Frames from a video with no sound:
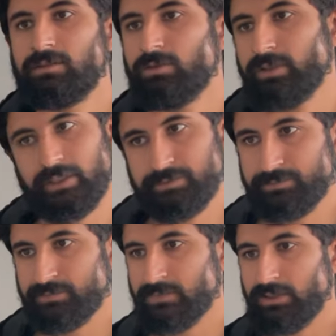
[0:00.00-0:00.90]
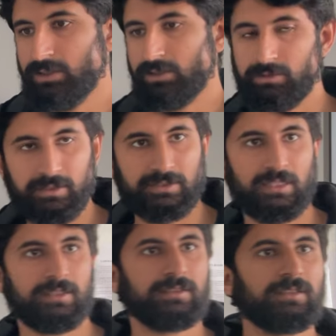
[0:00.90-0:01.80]
Okay, let's
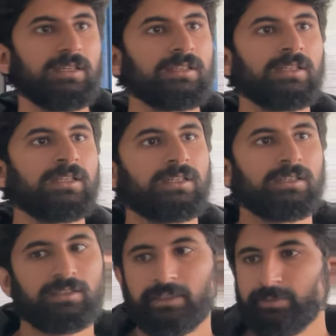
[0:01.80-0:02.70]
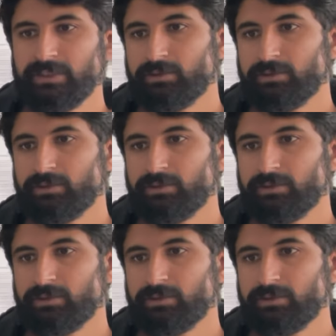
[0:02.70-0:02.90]
start. Let me